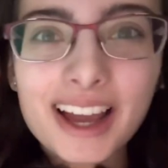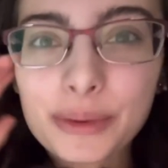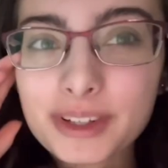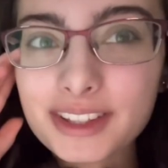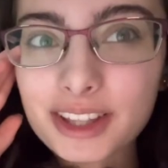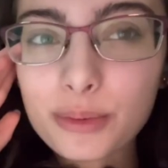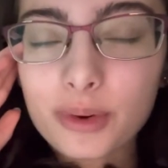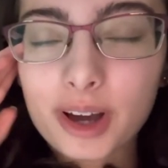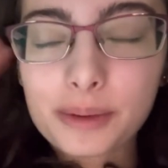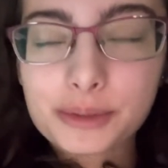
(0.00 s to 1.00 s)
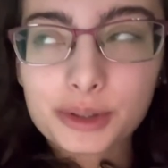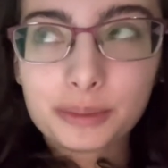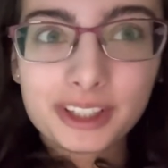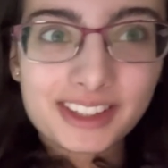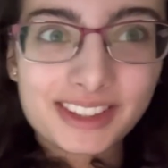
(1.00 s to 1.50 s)
I recently woke up, so
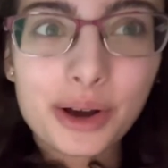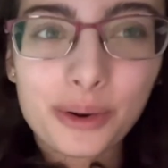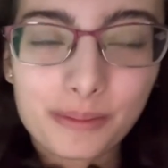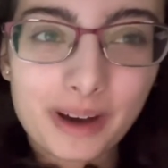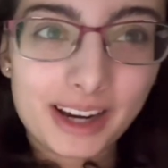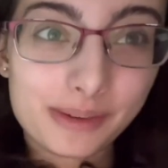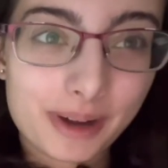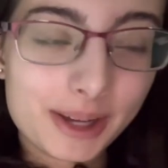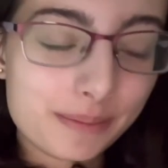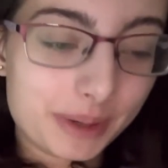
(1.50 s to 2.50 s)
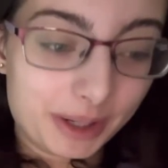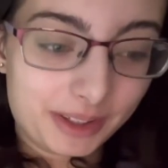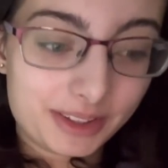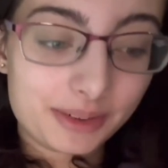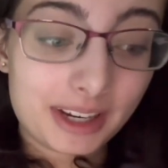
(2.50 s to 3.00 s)
please don't mind my
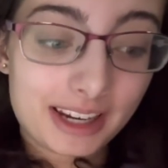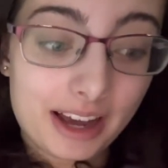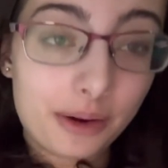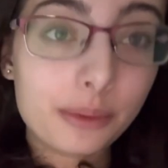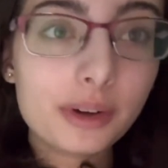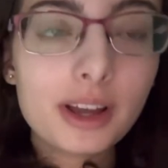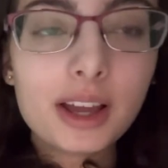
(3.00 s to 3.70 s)
appearance right now.